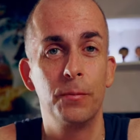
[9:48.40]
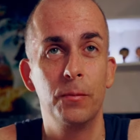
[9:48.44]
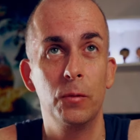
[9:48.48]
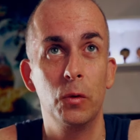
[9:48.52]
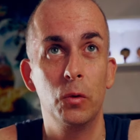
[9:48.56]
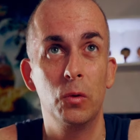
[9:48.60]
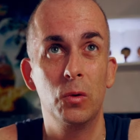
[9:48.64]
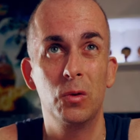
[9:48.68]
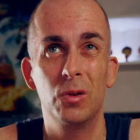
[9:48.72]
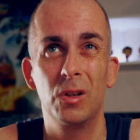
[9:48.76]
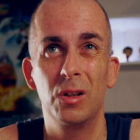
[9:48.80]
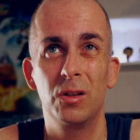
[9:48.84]

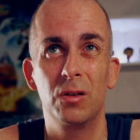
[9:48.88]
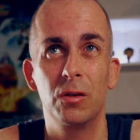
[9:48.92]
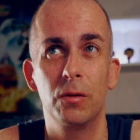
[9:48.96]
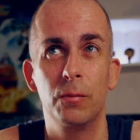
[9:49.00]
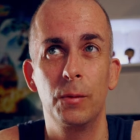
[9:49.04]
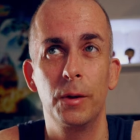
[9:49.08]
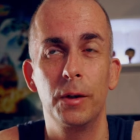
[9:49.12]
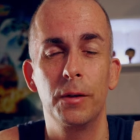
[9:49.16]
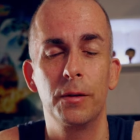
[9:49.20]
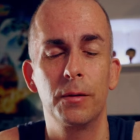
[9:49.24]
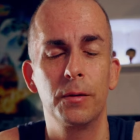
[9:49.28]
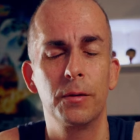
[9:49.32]
No, that's
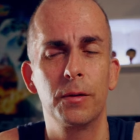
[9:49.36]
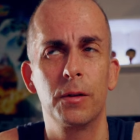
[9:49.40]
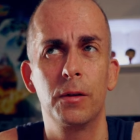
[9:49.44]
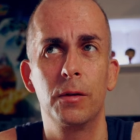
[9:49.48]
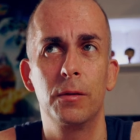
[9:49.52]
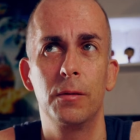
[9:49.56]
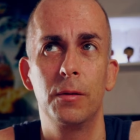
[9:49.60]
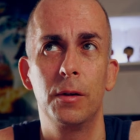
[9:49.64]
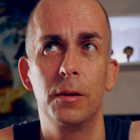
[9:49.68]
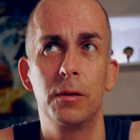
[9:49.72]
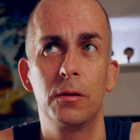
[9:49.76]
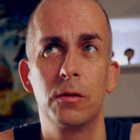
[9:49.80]
a weird,
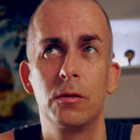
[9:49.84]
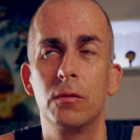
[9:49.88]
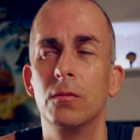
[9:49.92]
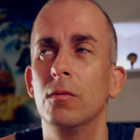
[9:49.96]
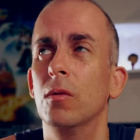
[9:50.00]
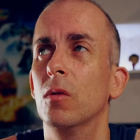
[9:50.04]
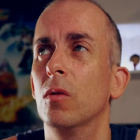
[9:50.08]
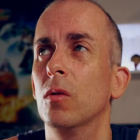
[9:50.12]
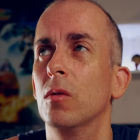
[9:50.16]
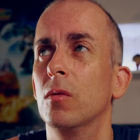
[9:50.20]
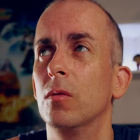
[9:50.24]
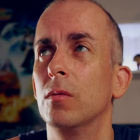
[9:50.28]
that's,
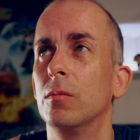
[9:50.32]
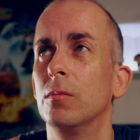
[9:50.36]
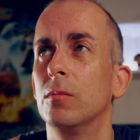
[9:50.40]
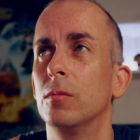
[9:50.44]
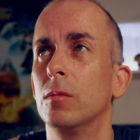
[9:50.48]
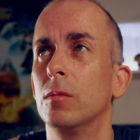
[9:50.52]
no.